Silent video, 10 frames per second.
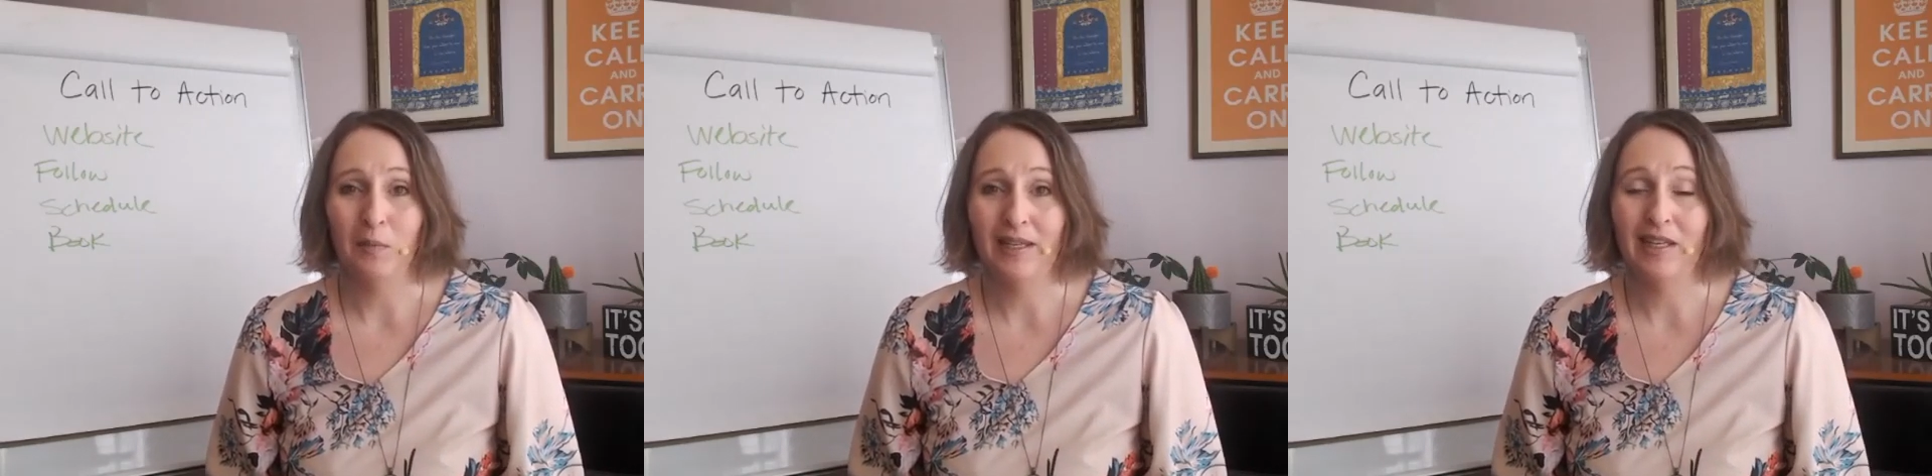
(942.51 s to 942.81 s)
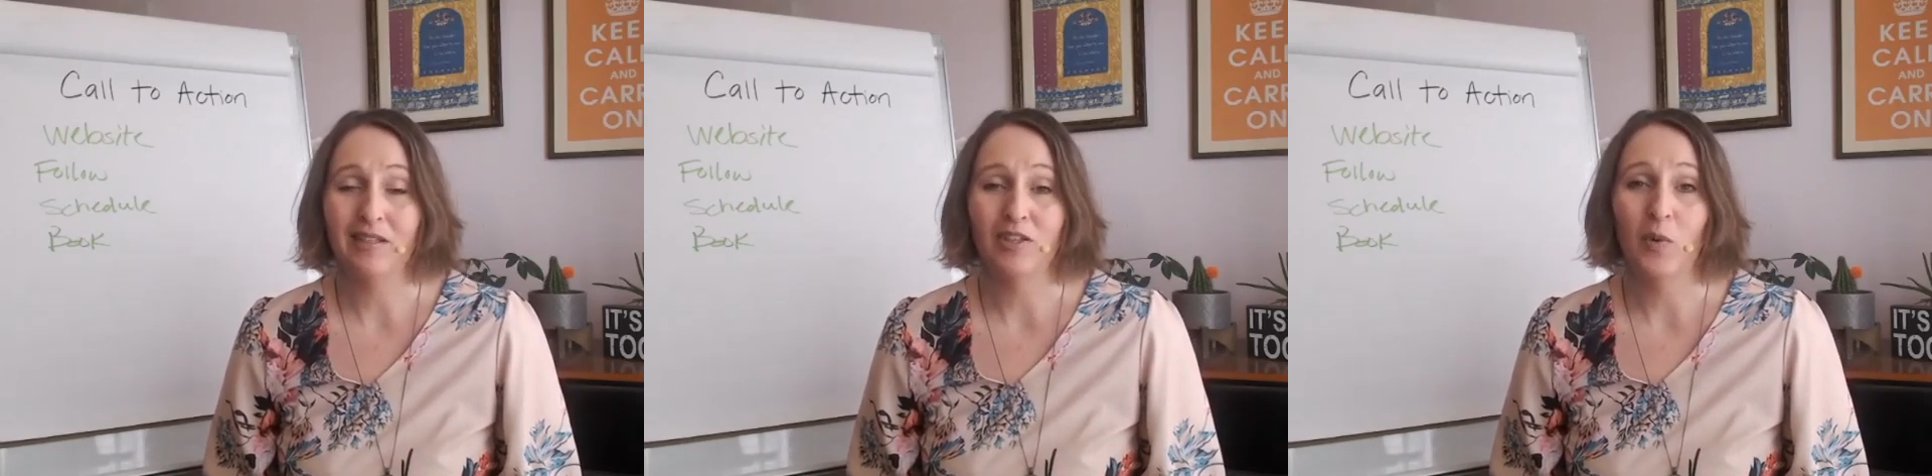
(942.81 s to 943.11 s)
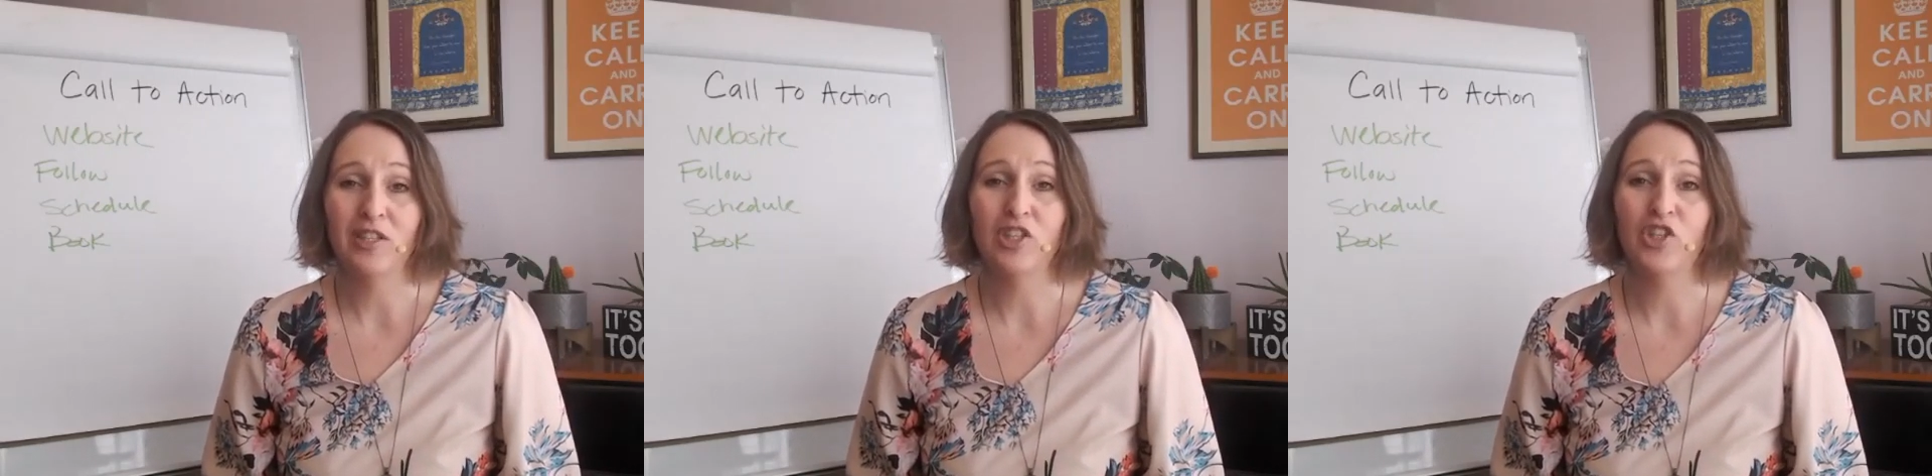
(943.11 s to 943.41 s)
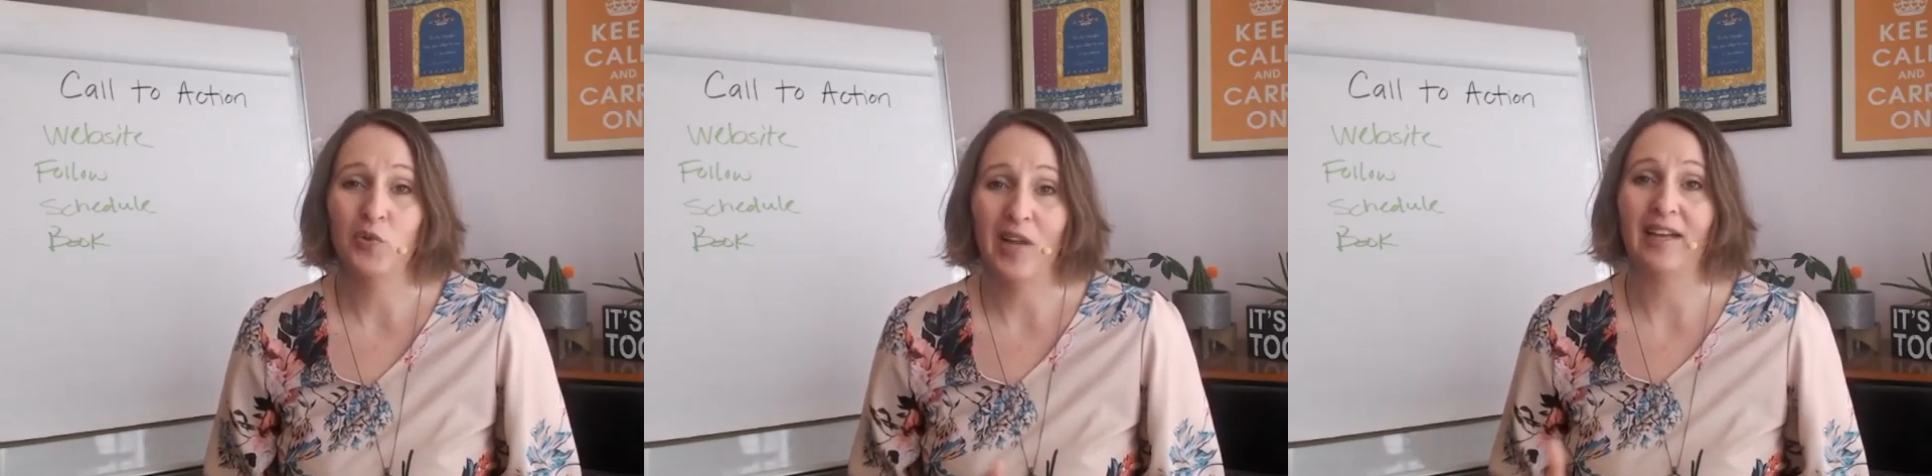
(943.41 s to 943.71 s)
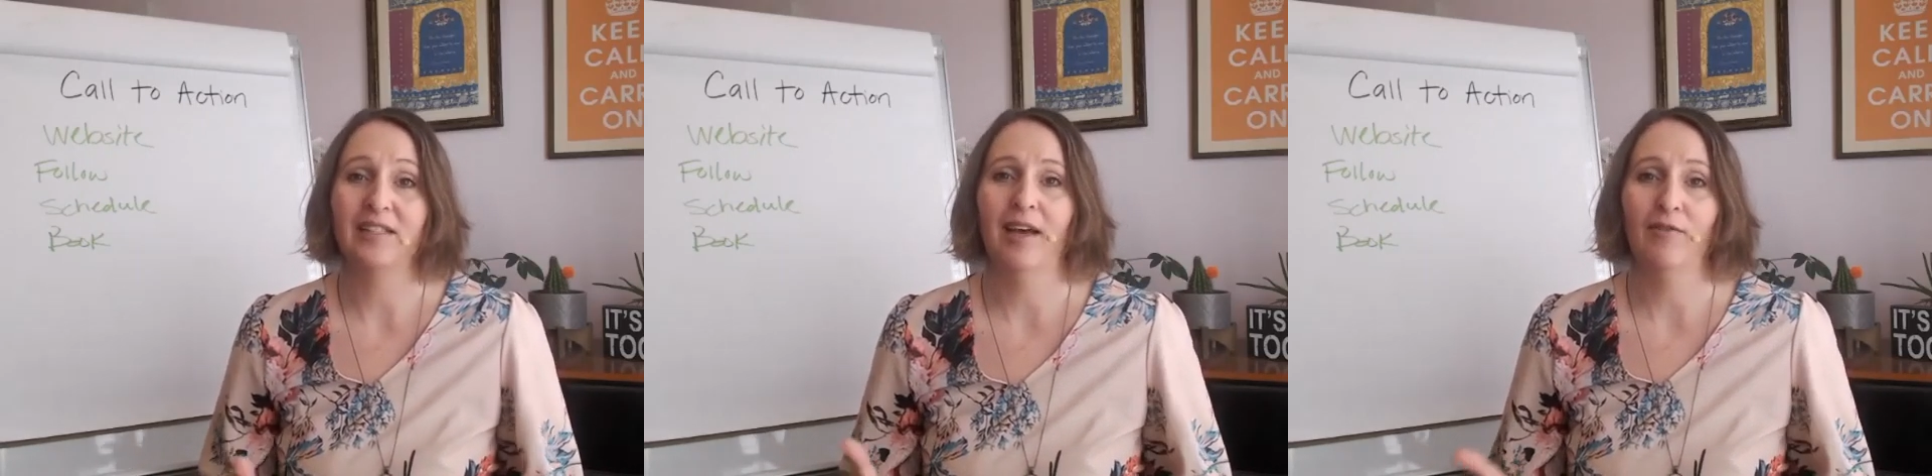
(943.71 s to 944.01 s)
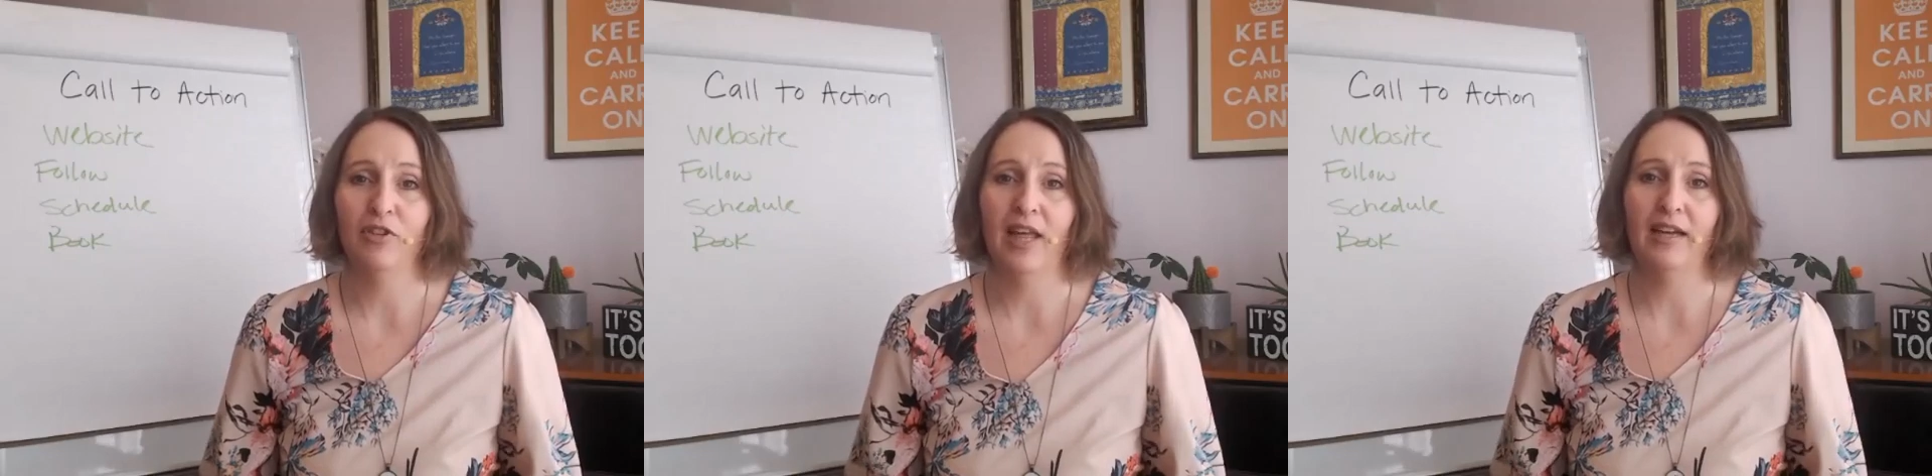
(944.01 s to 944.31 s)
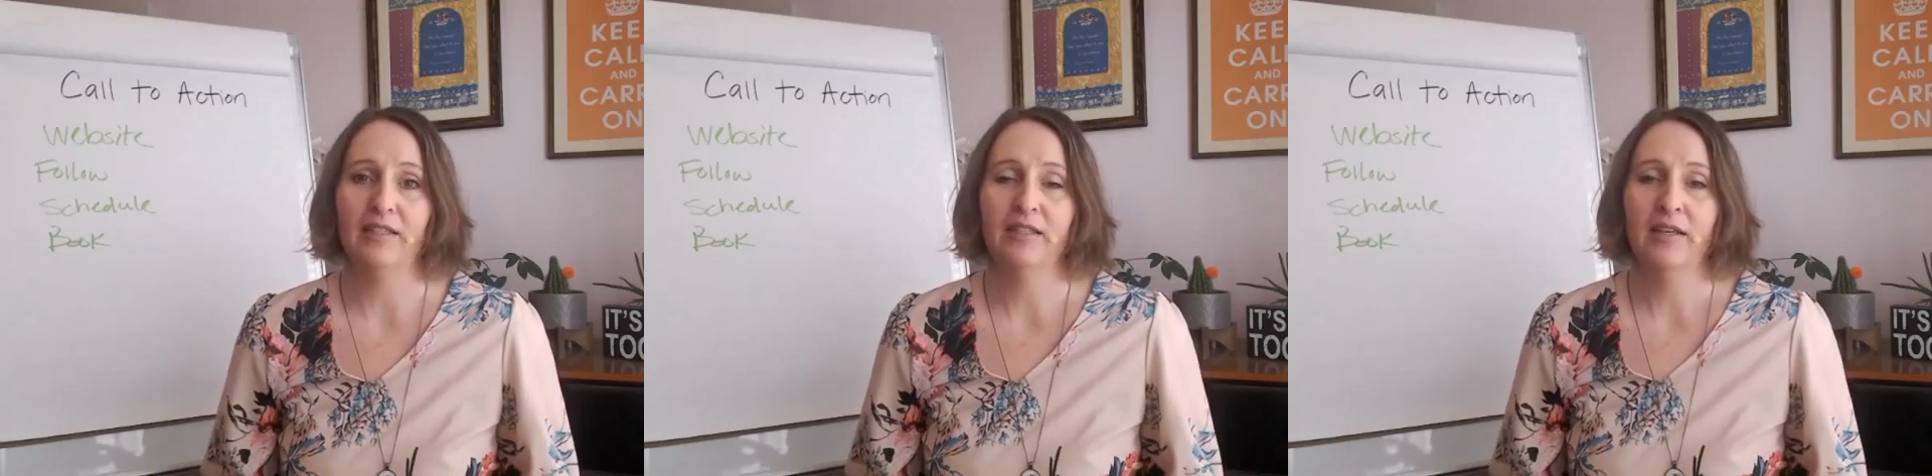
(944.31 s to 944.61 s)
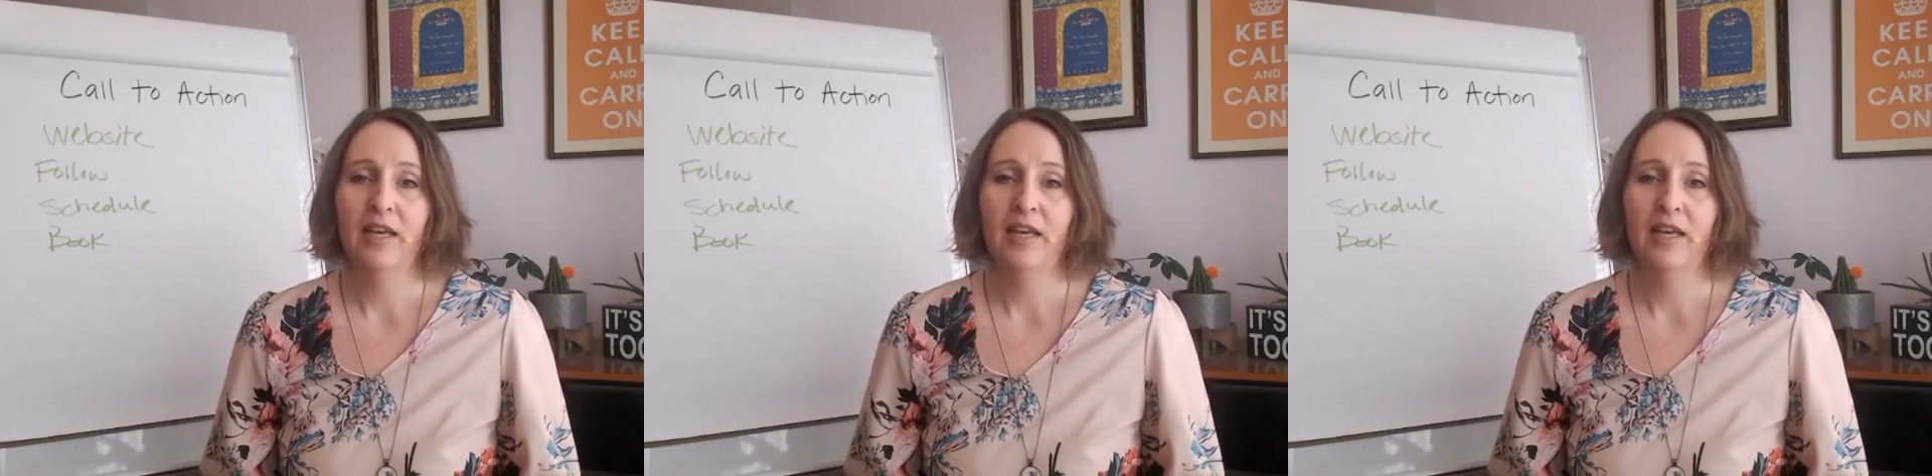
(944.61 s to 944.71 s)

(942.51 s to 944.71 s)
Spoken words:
I need to know what to do next after that.